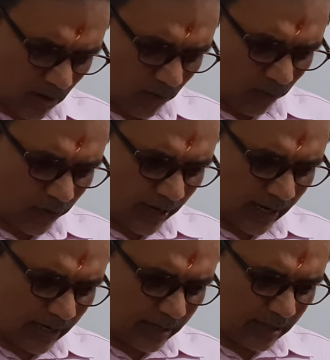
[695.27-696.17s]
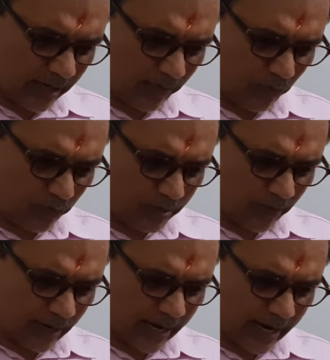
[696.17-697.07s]
We can easily move
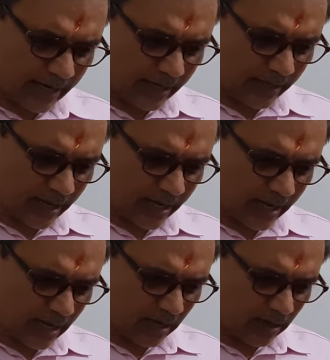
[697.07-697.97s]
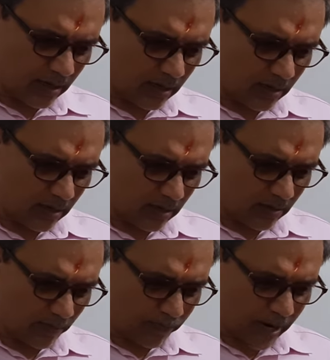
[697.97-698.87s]
our hand in the air,
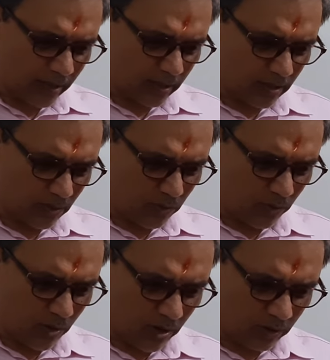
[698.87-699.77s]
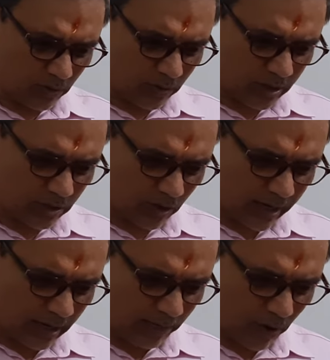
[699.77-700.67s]
but do not throw the
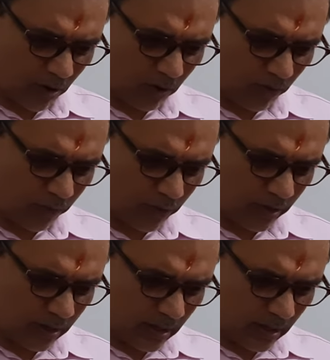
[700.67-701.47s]
solid block of wood